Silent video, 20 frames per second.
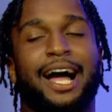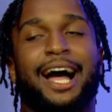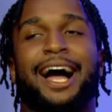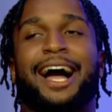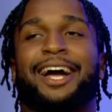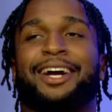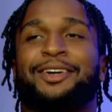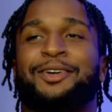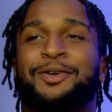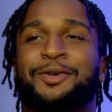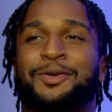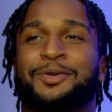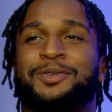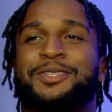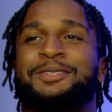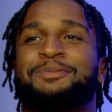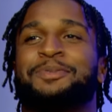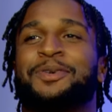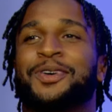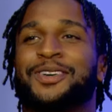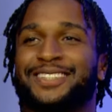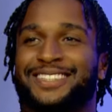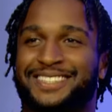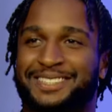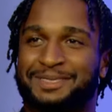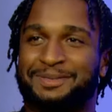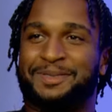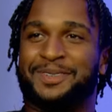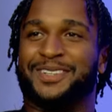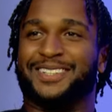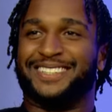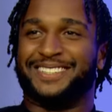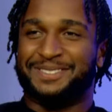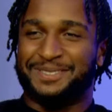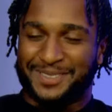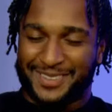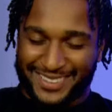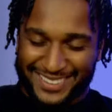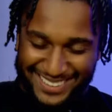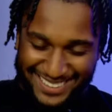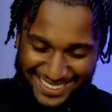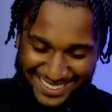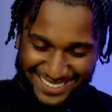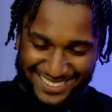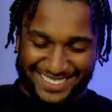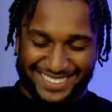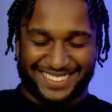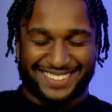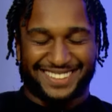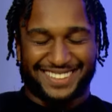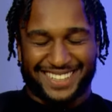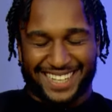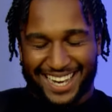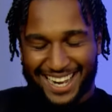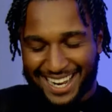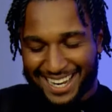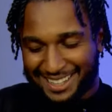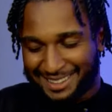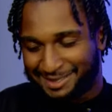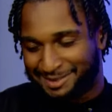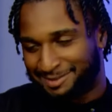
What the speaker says: right, cool. Sports. All right.